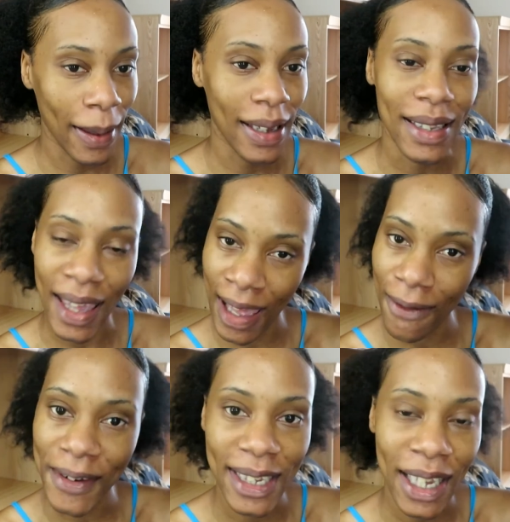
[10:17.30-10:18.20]
because
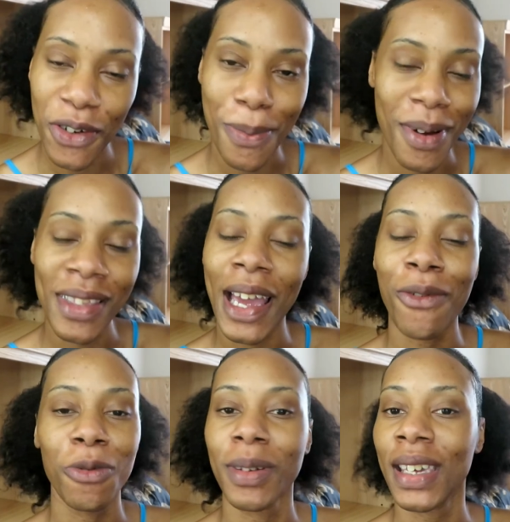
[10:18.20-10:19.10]
every single month I
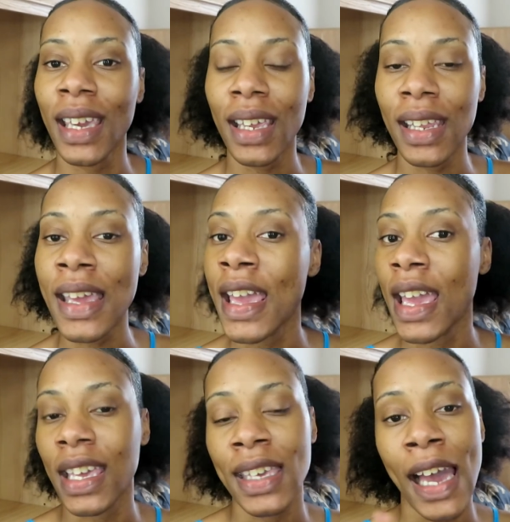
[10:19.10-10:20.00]
will be getting it
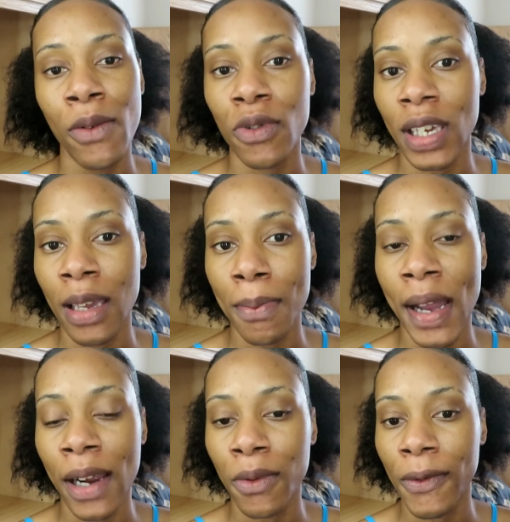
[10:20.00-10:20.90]
and y'all will get
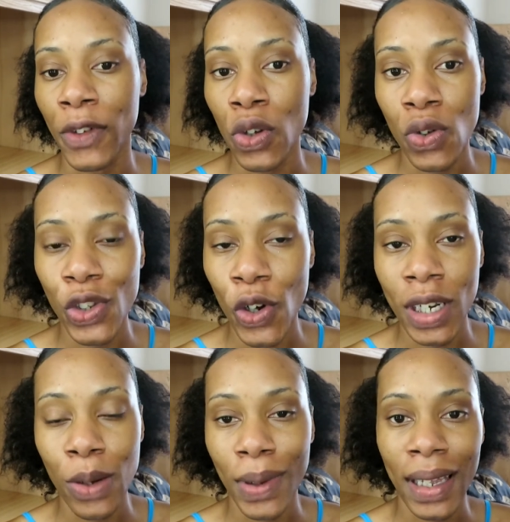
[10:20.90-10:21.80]
my reviews
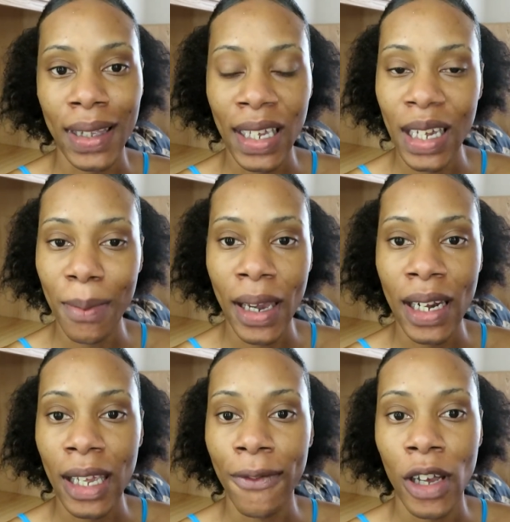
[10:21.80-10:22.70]
on it, what I think
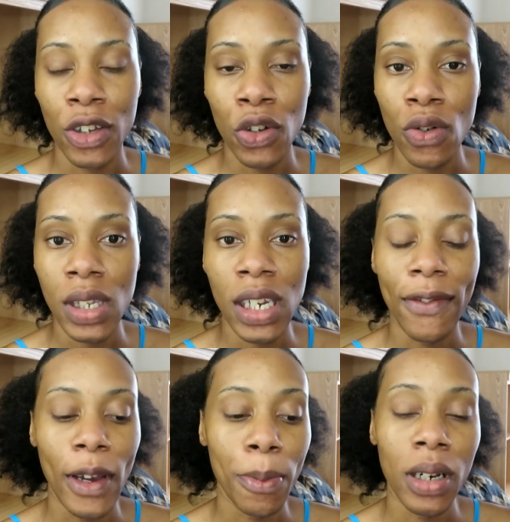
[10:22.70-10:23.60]
about it, if I'll use it,
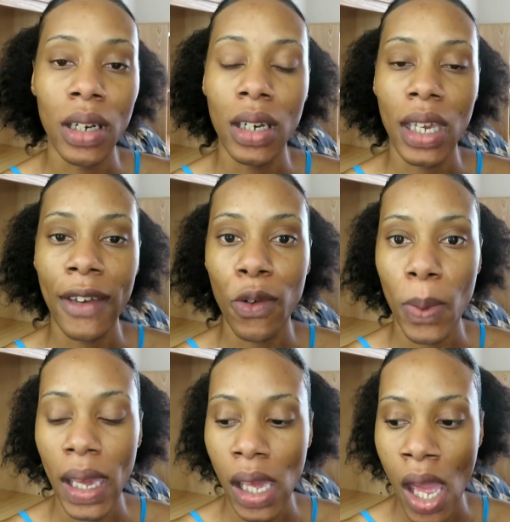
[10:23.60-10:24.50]
if I put it in a
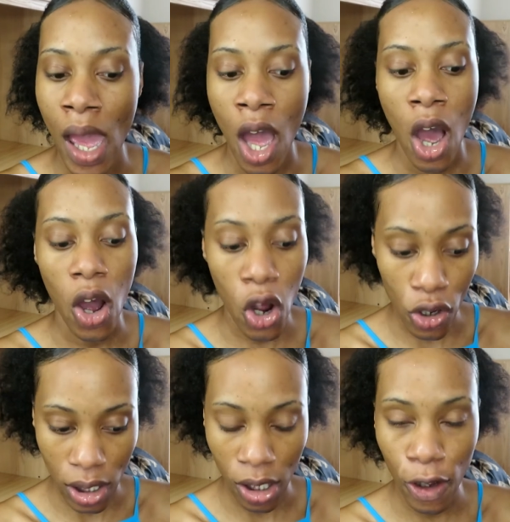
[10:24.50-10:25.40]
giveaway.
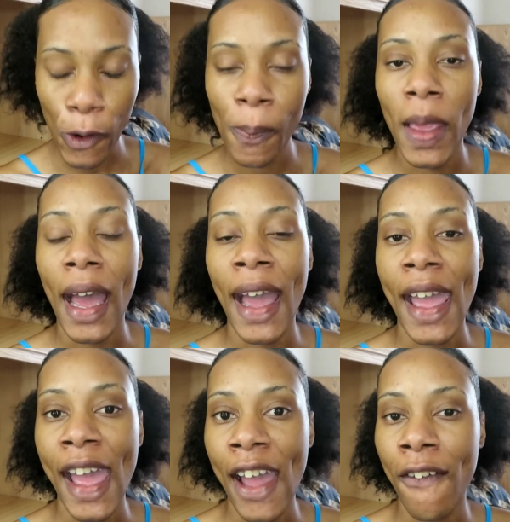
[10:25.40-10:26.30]
Also, I
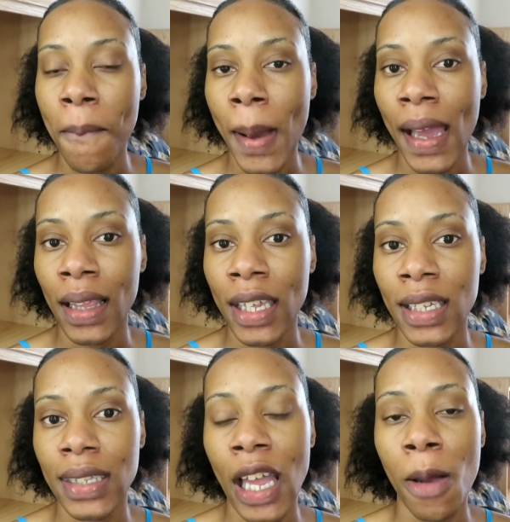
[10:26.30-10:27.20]
have my
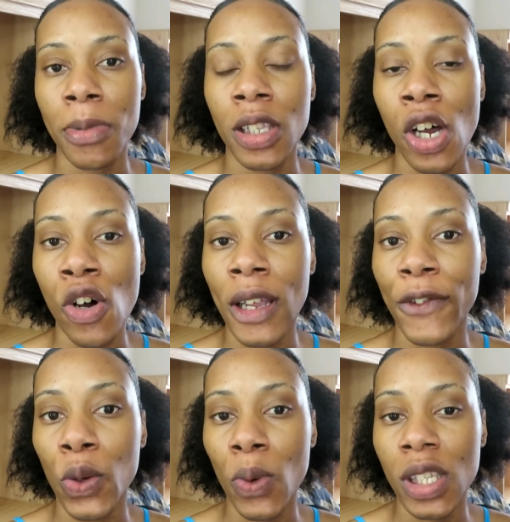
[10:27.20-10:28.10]
links down below
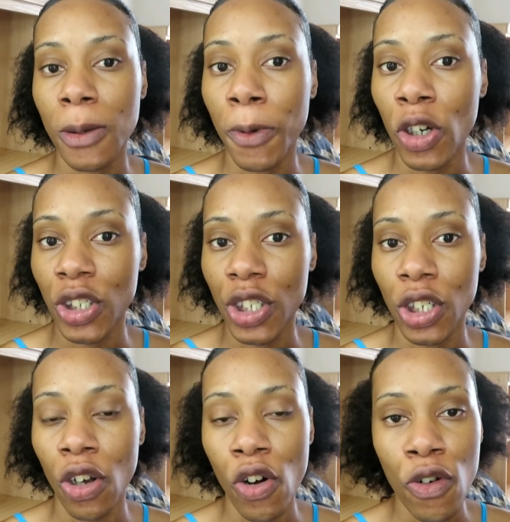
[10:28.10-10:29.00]
if you want to purchase
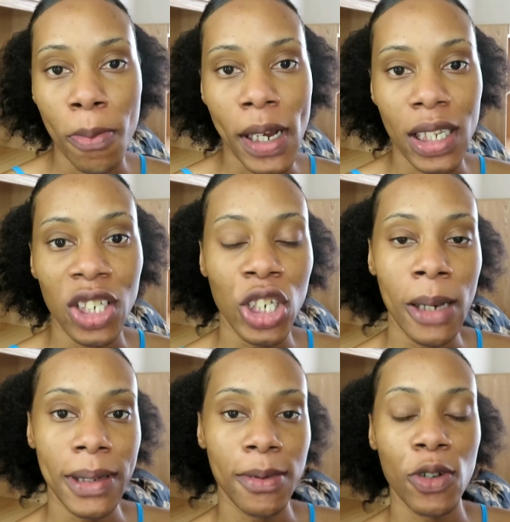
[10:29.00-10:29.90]
your own
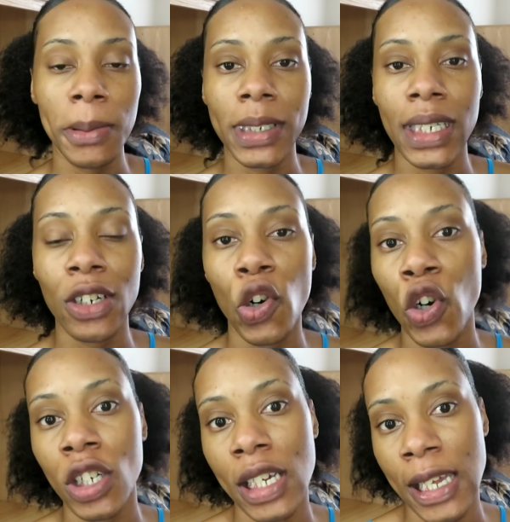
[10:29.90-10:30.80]
BoxyCharm subscription
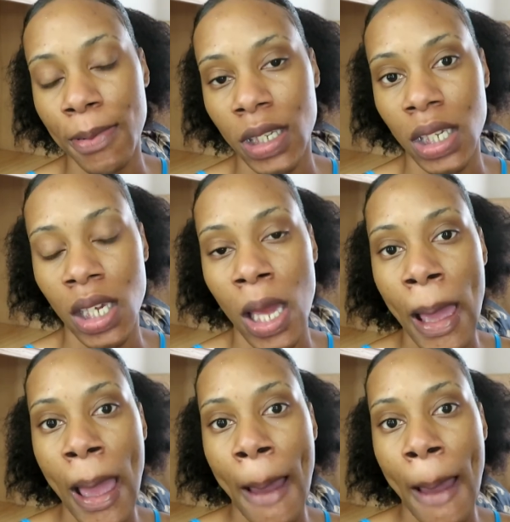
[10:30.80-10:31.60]
or your Ipsy